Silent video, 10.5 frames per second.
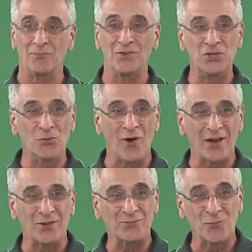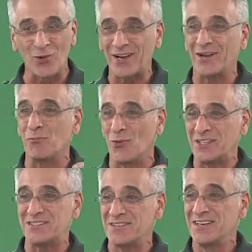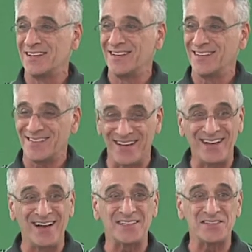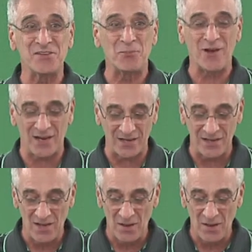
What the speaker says: You want to work on what's the guts of the product,